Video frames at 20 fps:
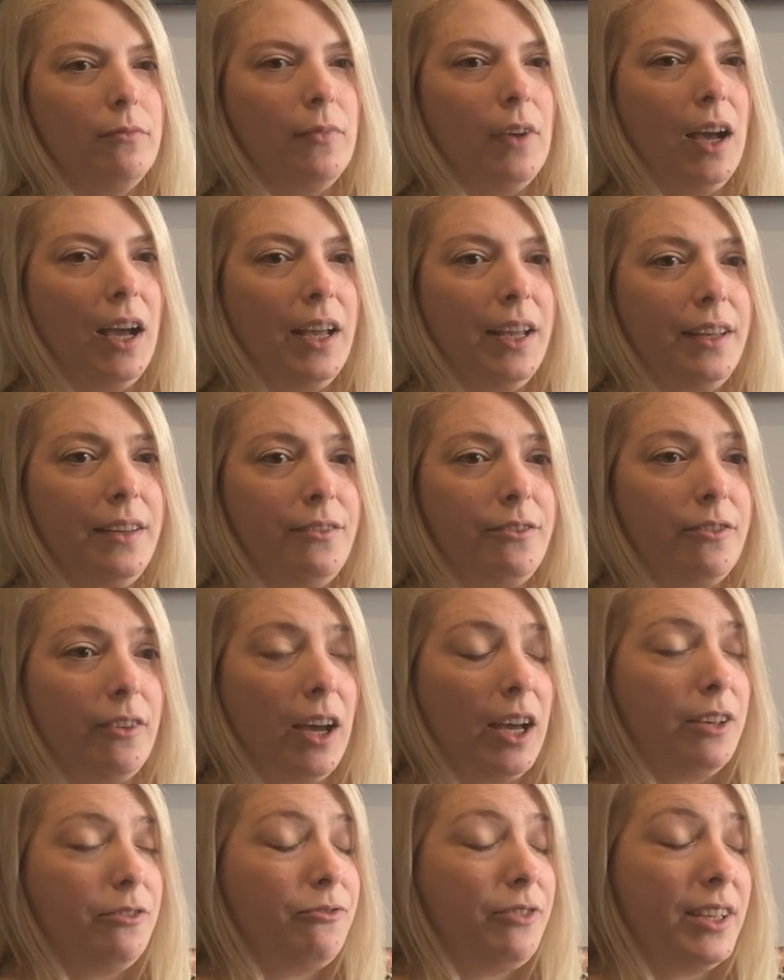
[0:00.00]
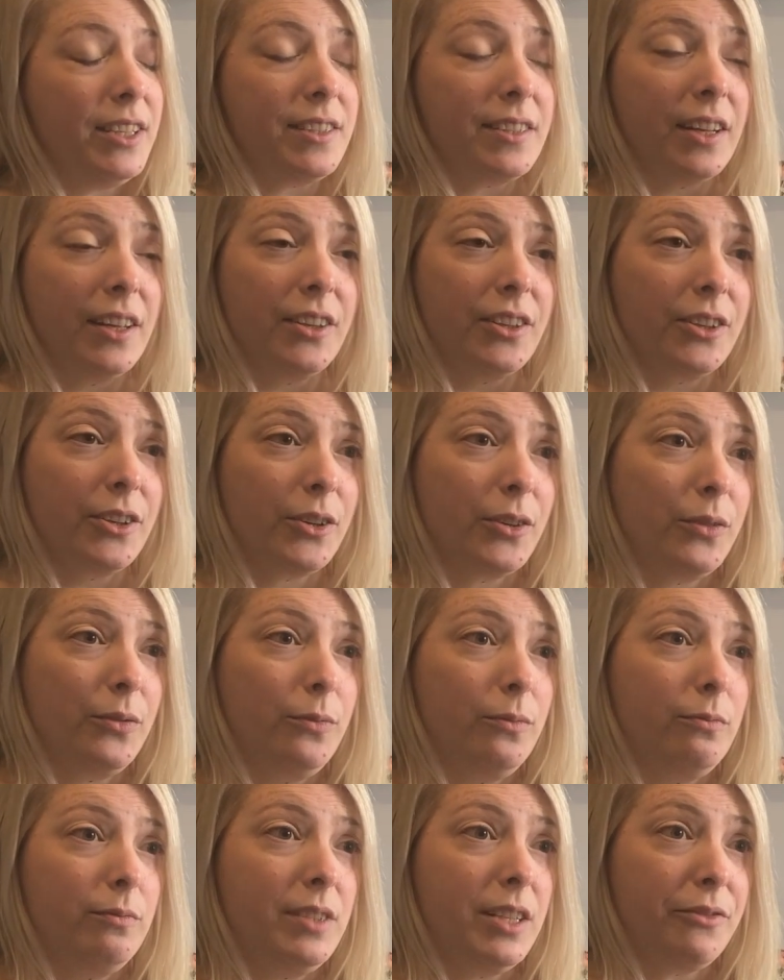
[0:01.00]
I faced other
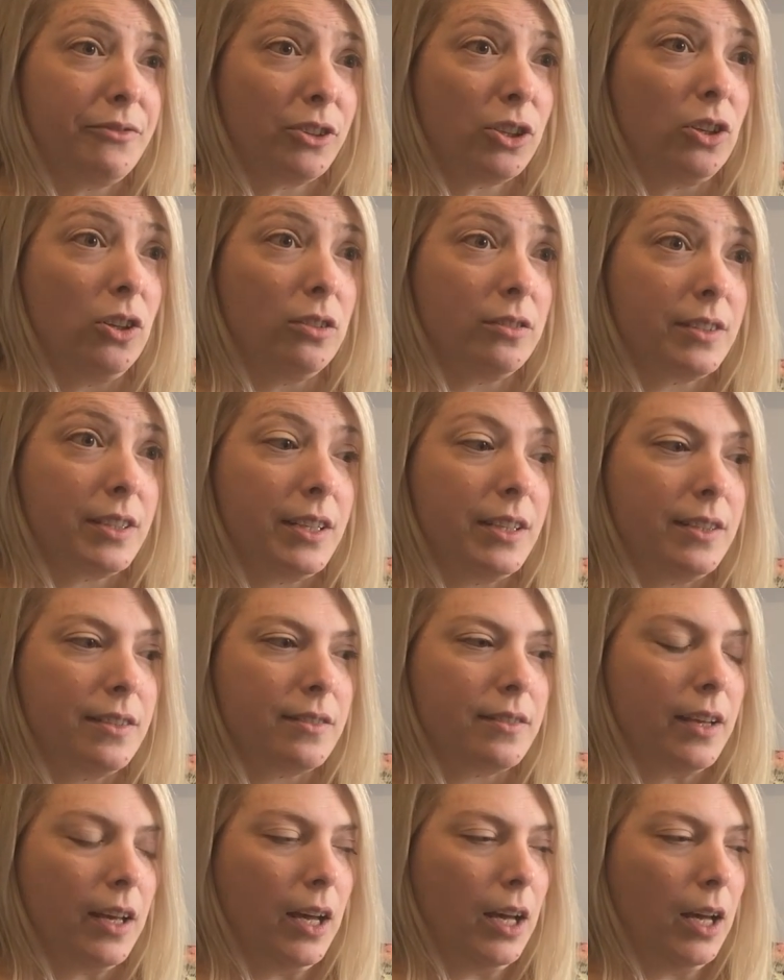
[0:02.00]
difficulties.